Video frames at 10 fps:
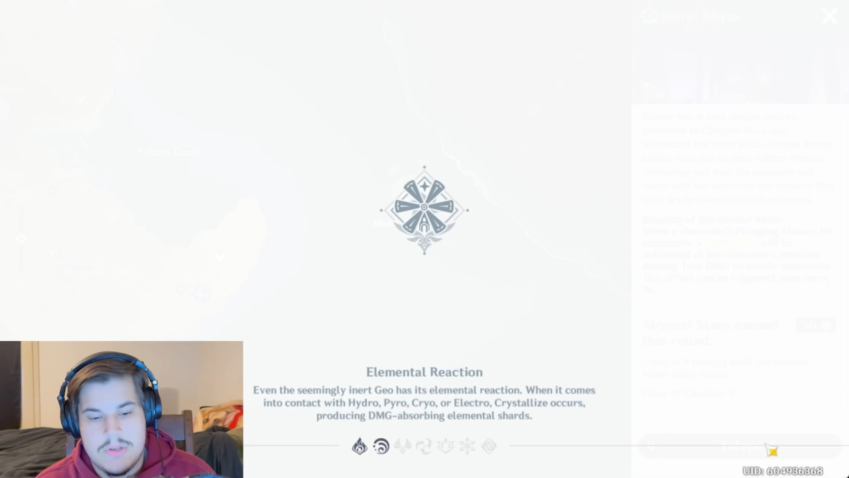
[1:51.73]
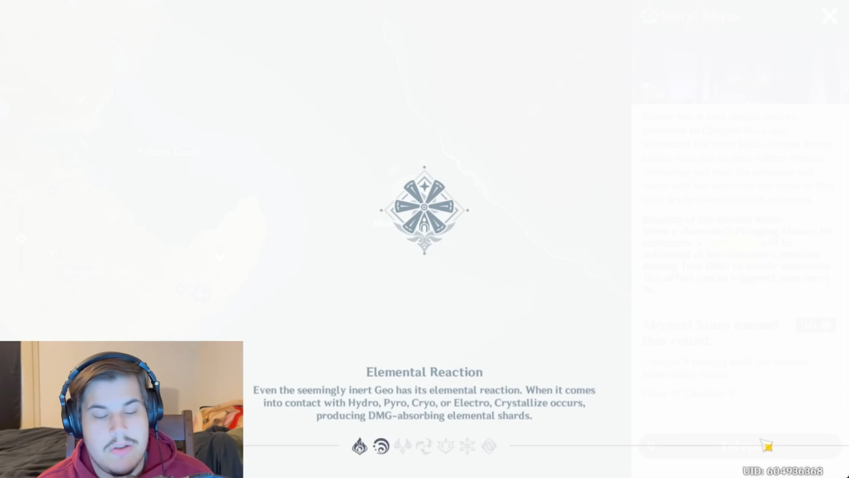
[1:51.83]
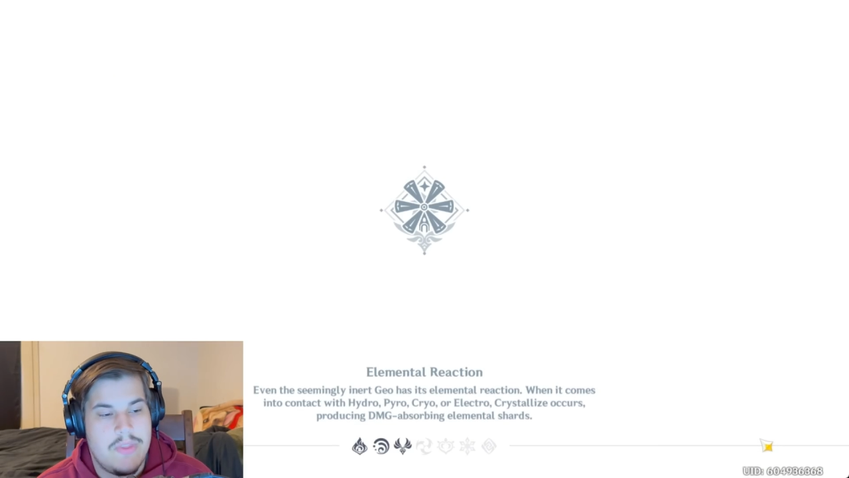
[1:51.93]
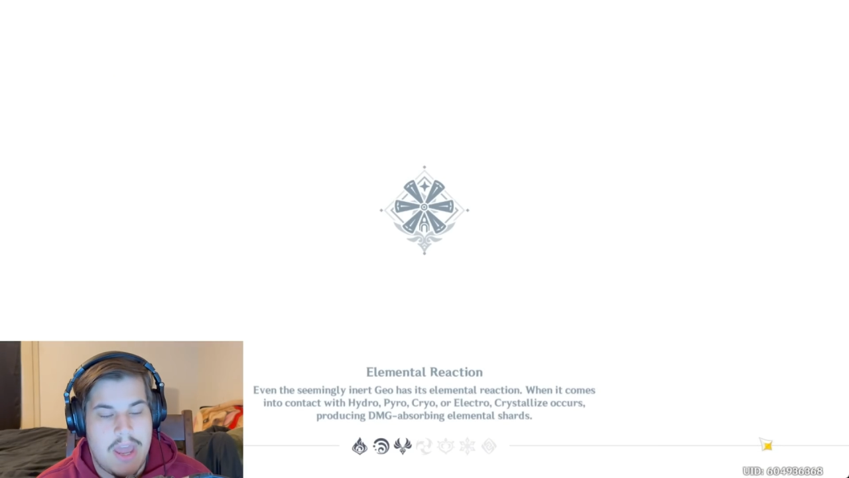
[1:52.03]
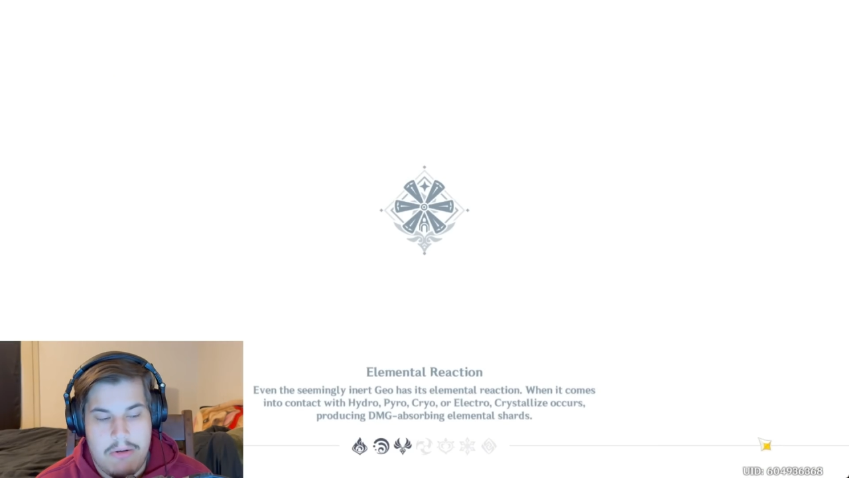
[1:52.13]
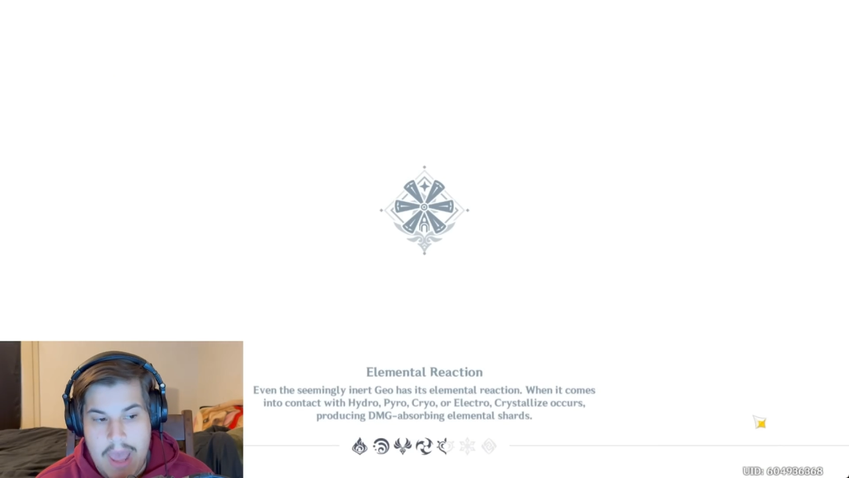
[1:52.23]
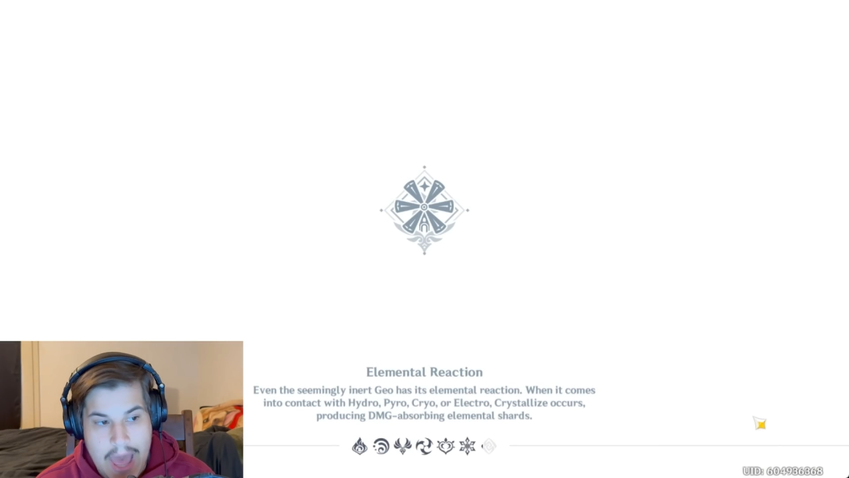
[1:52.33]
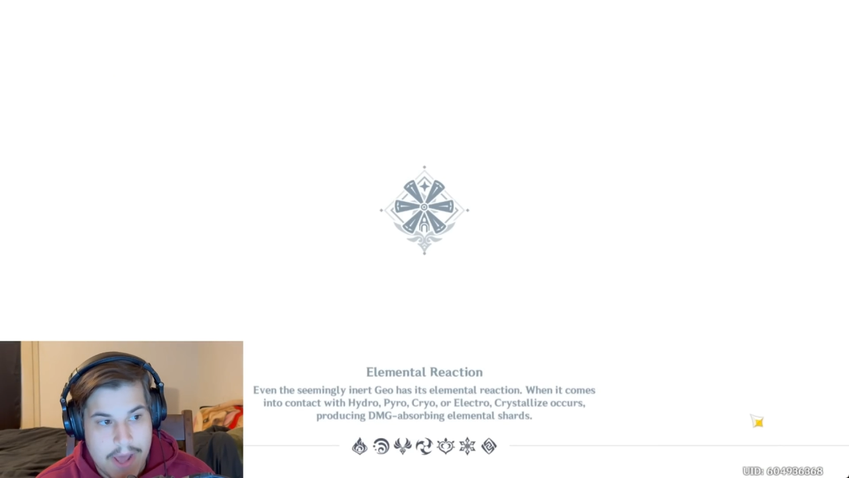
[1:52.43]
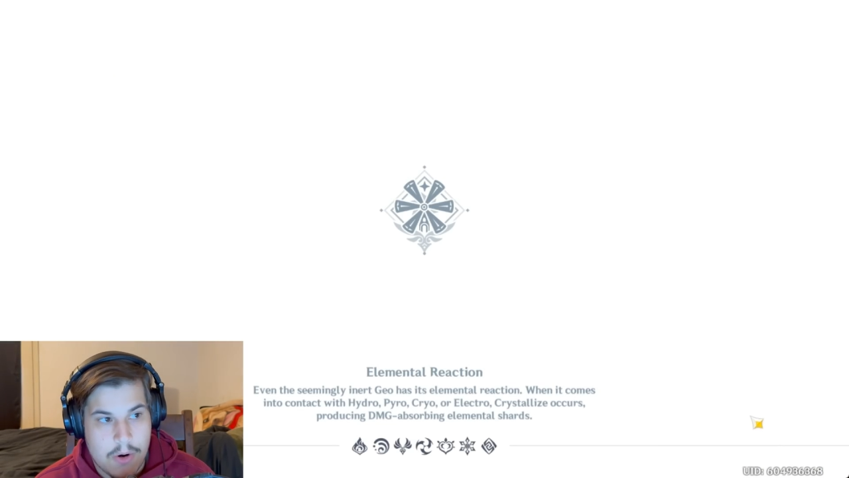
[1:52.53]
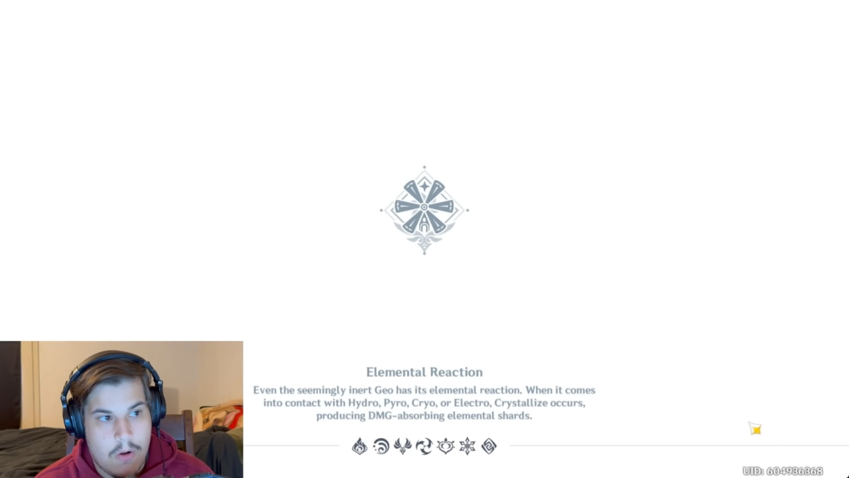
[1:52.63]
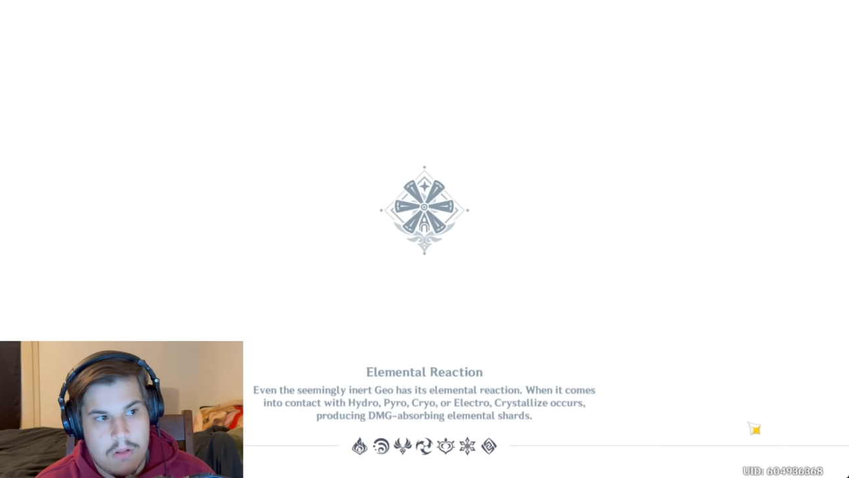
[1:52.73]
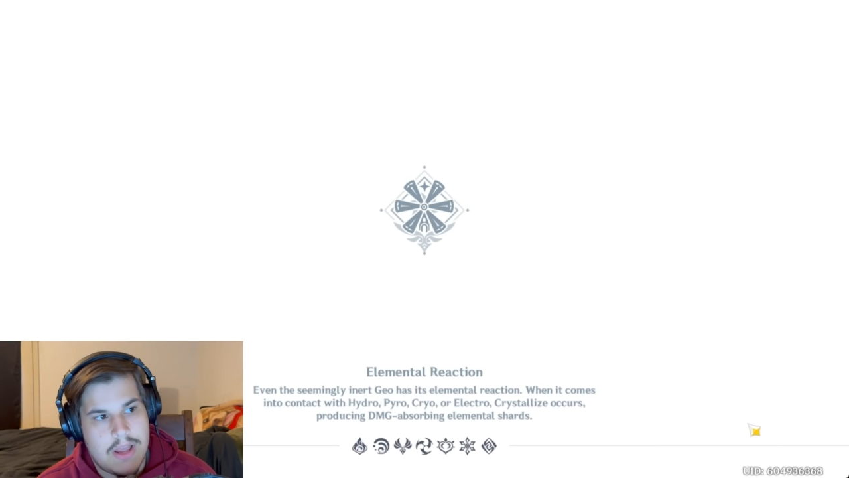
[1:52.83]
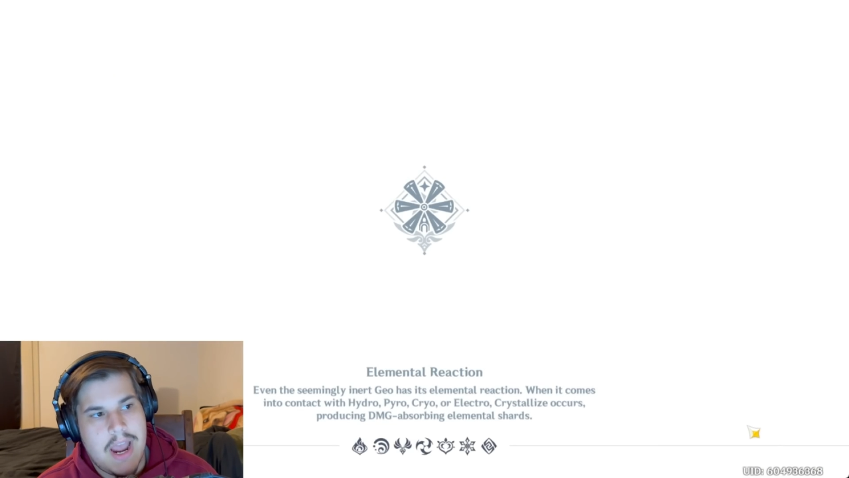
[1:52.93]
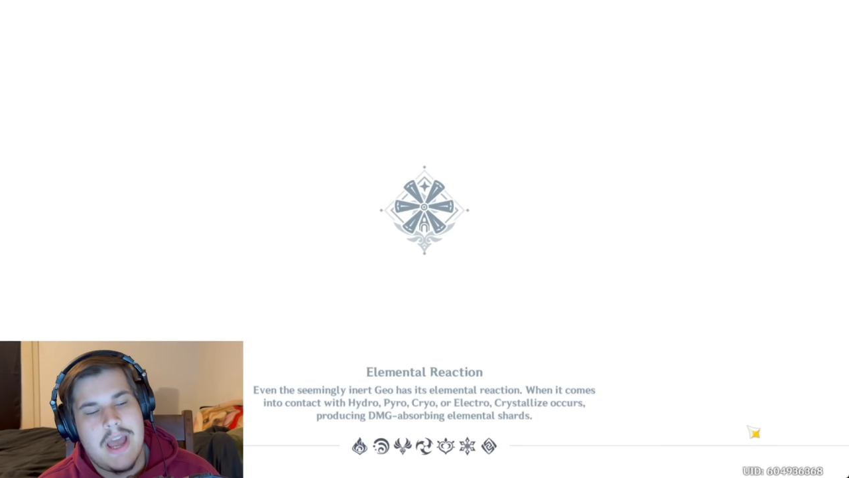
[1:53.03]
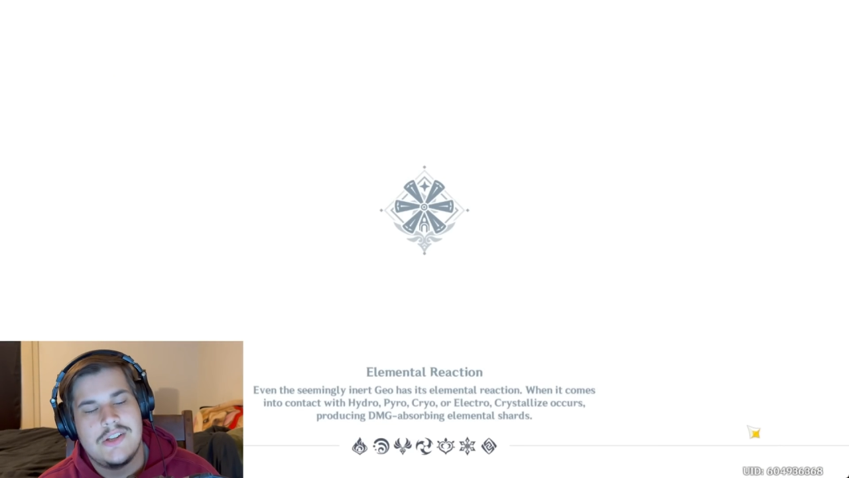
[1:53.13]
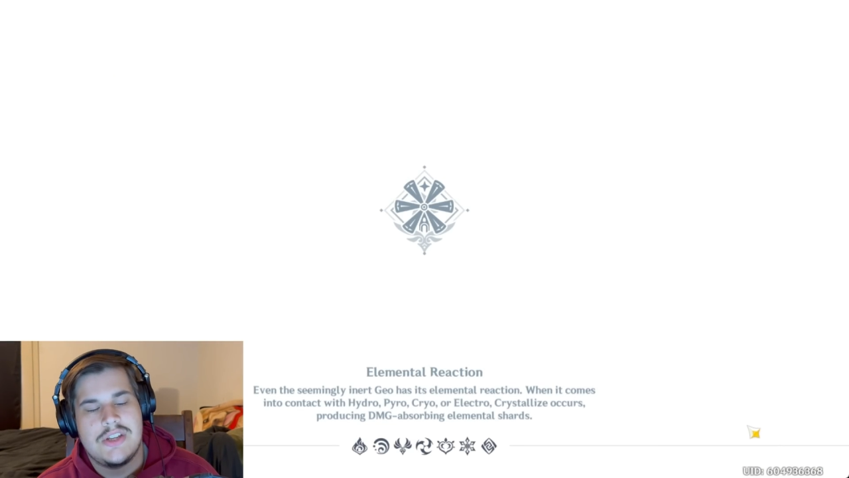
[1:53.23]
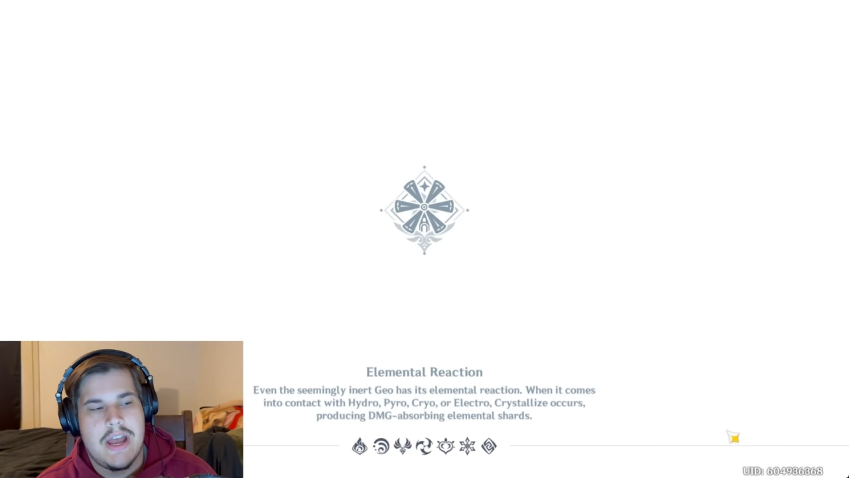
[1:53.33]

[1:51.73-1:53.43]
done that at all. I just